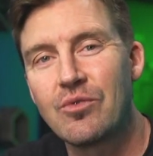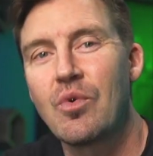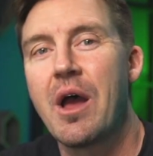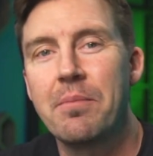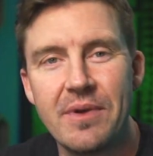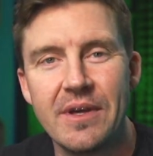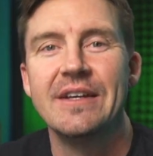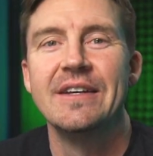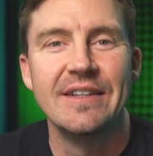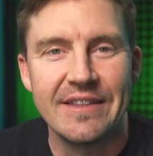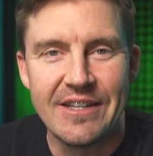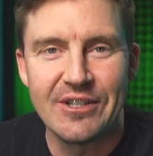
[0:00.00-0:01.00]
the rub.
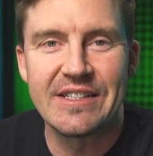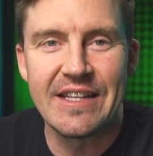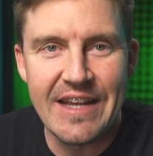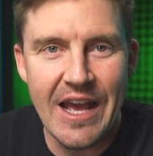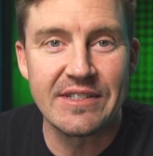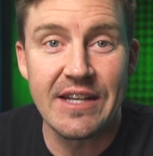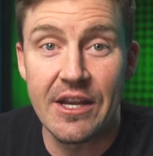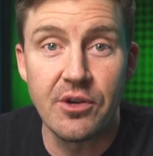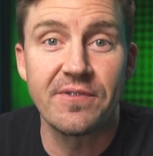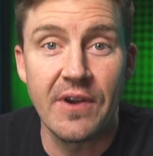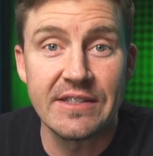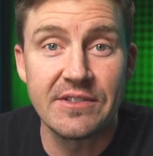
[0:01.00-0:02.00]
There's the downside. Your
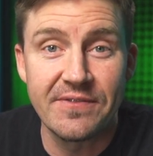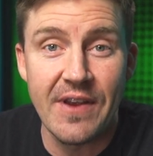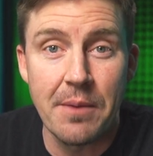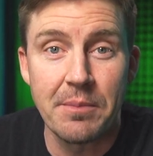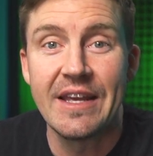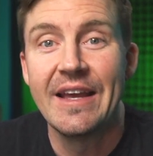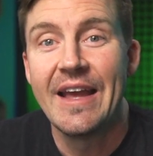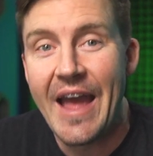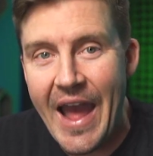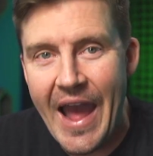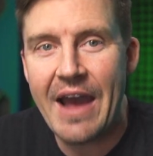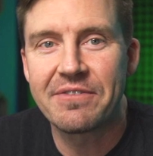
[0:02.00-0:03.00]
friends or family
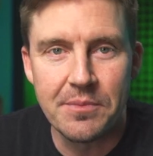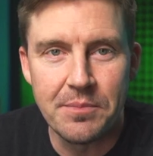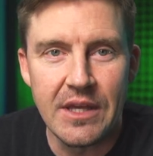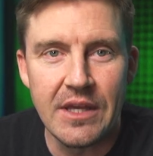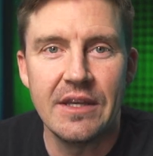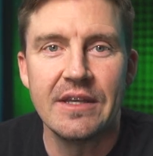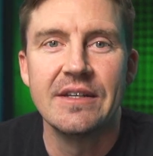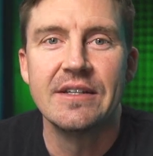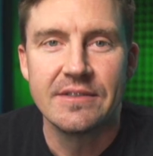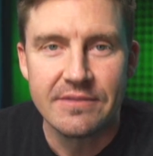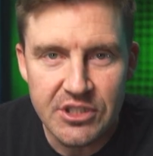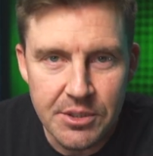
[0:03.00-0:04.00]
have to be
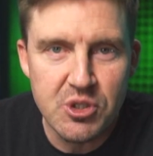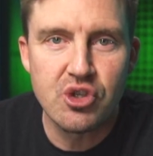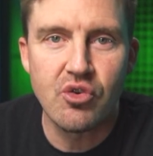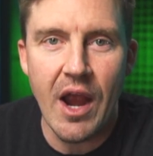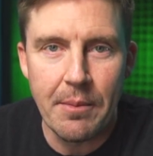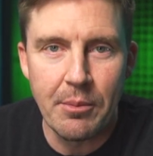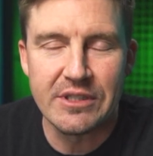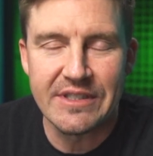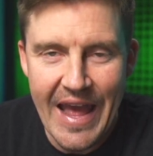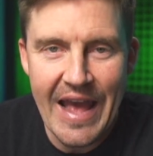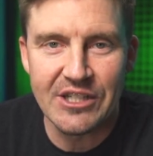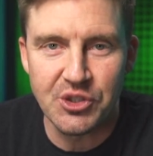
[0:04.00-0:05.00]
subscribers
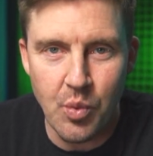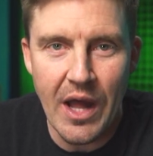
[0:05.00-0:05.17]
as